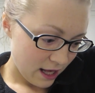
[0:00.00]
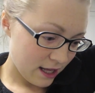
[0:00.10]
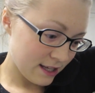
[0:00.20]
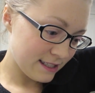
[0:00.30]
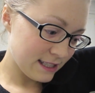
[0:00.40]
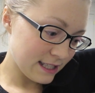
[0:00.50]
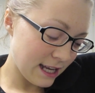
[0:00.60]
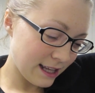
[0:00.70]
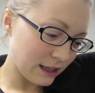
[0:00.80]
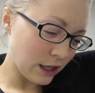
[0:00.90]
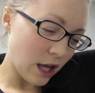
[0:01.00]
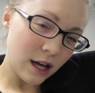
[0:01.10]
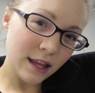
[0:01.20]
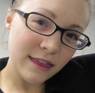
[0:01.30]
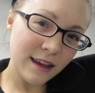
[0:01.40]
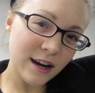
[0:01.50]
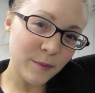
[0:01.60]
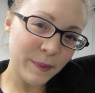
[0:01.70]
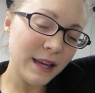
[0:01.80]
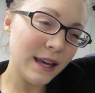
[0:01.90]
because it's like lung
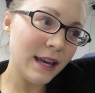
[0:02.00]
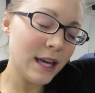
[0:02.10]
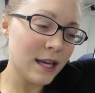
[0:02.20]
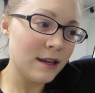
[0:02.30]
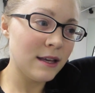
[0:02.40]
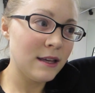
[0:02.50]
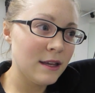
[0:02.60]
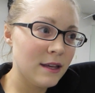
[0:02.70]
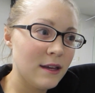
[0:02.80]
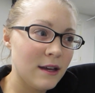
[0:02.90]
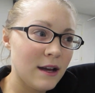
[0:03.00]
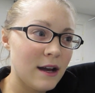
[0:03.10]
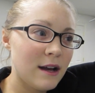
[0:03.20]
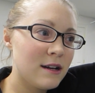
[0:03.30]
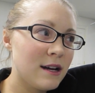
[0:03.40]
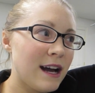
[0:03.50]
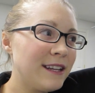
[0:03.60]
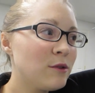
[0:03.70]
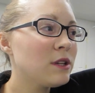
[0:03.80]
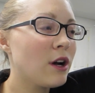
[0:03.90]
therapy. I
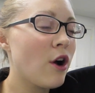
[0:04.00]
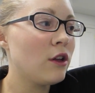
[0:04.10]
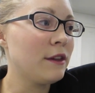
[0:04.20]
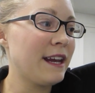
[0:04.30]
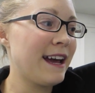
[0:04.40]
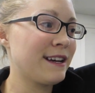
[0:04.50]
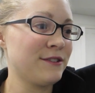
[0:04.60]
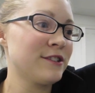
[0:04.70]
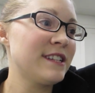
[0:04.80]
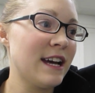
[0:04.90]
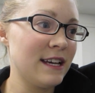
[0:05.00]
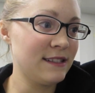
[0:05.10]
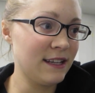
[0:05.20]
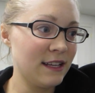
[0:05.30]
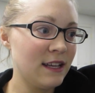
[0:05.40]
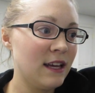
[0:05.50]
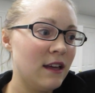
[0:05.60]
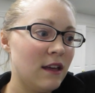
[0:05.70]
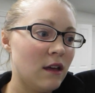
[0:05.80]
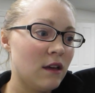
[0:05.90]
don't want to call it exercising,
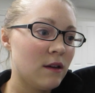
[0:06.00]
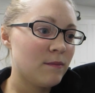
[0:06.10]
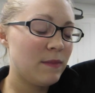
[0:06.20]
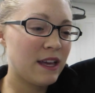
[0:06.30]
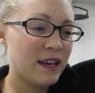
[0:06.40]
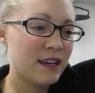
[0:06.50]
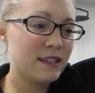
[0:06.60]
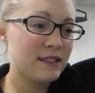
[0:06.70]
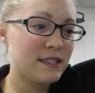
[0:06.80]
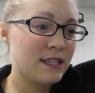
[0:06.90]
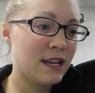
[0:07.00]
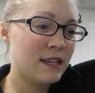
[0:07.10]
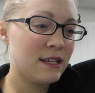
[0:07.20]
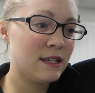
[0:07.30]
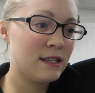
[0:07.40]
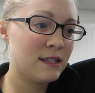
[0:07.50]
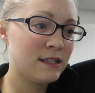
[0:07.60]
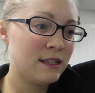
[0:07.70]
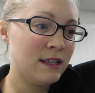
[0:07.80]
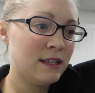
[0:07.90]
because
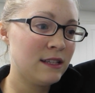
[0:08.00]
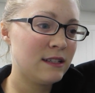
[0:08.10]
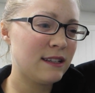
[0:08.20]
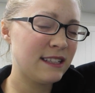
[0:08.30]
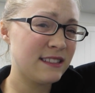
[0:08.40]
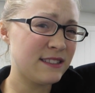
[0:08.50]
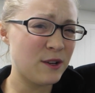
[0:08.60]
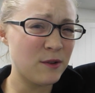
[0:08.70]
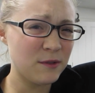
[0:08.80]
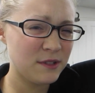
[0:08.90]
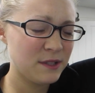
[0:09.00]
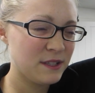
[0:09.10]
I just don't.